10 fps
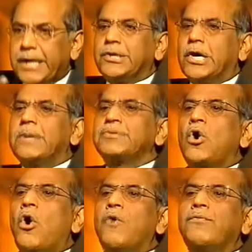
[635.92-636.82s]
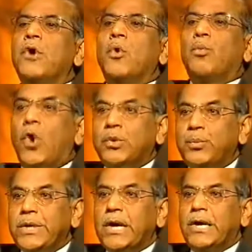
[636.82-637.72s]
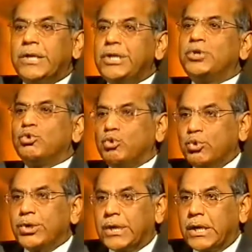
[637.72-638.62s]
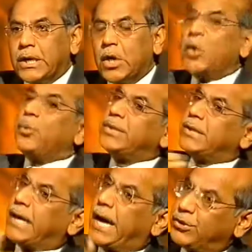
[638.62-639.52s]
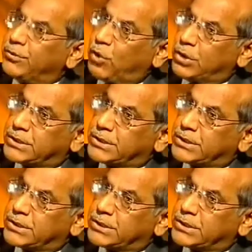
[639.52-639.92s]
in terms of what we agree to do here with the kind of